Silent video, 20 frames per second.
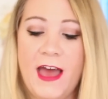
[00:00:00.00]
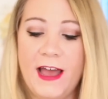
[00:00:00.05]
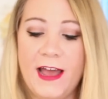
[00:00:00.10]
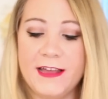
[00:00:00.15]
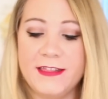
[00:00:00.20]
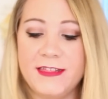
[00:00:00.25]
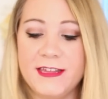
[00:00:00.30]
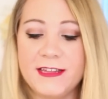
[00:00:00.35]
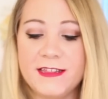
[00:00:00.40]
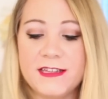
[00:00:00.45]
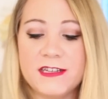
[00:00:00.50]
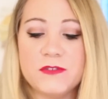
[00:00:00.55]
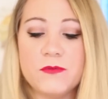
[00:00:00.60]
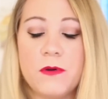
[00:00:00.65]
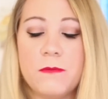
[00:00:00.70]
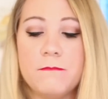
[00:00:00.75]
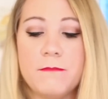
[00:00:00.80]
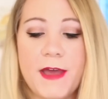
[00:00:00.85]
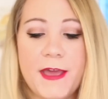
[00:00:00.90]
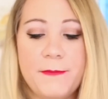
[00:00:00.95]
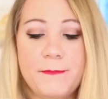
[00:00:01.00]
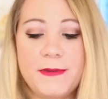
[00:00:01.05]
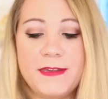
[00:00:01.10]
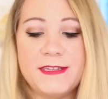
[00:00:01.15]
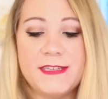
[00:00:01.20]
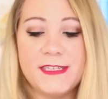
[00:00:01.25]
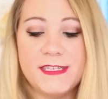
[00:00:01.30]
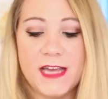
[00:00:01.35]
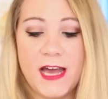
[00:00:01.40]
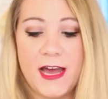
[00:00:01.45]
I think this one might be
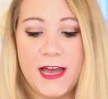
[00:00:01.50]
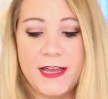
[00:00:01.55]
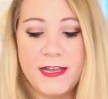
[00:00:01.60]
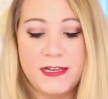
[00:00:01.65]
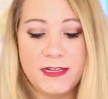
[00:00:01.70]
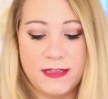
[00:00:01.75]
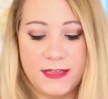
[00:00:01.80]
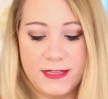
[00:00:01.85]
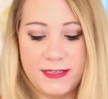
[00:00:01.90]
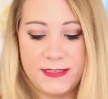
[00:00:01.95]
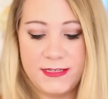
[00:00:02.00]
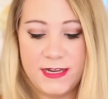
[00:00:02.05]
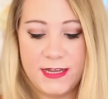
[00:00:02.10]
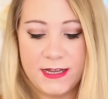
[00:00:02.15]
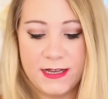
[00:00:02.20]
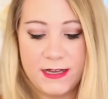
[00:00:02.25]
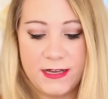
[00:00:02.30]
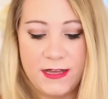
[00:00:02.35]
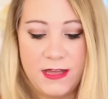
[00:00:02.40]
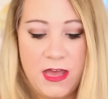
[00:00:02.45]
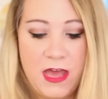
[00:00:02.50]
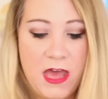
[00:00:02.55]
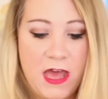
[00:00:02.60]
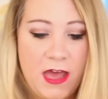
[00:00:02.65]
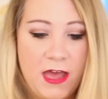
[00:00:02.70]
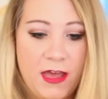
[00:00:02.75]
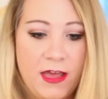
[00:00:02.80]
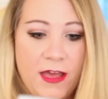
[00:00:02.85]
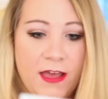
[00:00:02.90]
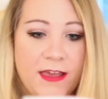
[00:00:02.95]
signed. Let's take a,
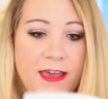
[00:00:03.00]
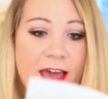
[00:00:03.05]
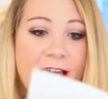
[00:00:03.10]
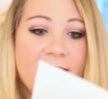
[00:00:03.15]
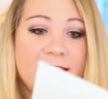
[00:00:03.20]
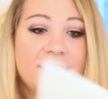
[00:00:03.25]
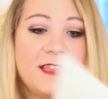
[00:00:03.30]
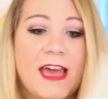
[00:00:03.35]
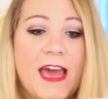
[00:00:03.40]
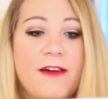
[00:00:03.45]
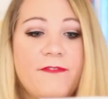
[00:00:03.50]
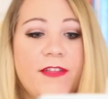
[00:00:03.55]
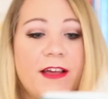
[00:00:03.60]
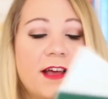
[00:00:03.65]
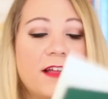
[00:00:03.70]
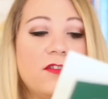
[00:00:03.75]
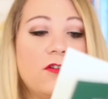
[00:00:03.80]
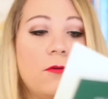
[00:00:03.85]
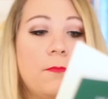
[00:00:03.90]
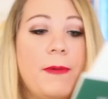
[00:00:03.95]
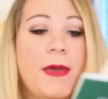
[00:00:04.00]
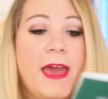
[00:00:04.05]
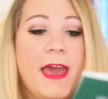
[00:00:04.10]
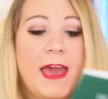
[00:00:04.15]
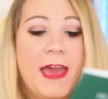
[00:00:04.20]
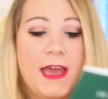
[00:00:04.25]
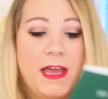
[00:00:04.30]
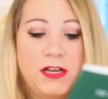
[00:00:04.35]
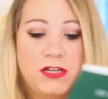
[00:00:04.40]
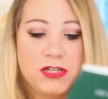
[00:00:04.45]
yes, they have like a little
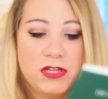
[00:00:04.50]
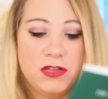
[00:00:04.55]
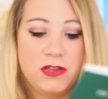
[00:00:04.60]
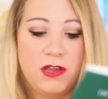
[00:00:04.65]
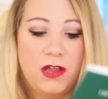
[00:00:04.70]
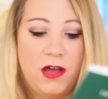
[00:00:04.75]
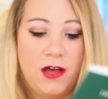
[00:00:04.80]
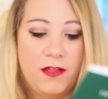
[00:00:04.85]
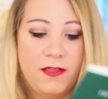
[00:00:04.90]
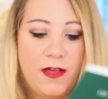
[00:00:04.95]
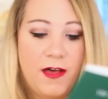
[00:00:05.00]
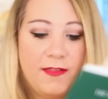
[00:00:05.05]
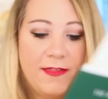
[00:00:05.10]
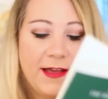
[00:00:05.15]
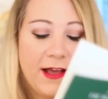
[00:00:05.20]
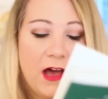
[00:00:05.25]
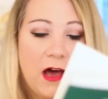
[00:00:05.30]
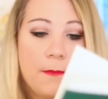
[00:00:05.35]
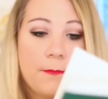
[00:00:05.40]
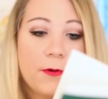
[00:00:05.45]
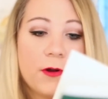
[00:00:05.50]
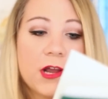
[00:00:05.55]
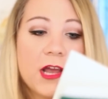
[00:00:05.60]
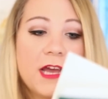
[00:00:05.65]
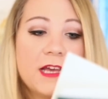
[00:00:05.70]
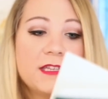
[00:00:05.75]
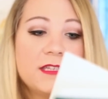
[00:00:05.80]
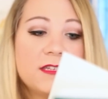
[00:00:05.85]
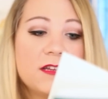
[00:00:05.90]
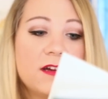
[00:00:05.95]
page, a lot like
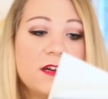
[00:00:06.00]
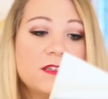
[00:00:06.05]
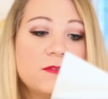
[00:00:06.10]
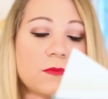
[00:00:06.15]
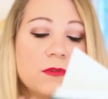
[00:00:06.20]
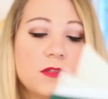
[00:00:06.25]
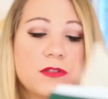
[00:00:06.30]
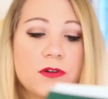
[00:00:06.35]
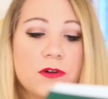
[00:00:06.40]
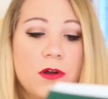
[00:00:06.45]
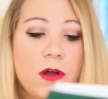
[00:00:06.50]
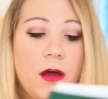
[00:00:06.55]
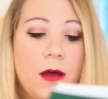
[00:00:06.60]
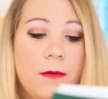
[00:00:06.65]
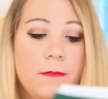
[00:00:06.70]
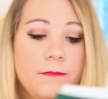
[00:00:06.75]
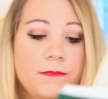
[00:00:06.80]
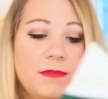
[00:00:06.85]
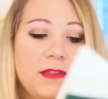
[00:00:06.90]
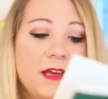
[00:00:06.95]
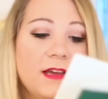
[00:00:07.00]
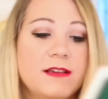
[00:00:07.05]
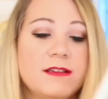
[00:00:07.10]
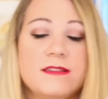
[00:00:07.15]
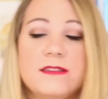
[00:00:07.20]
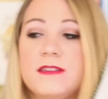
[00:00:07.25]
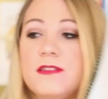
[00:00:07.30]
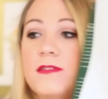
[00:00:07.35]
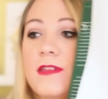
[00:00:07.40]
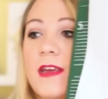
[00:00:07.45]
uppercase does with their things. So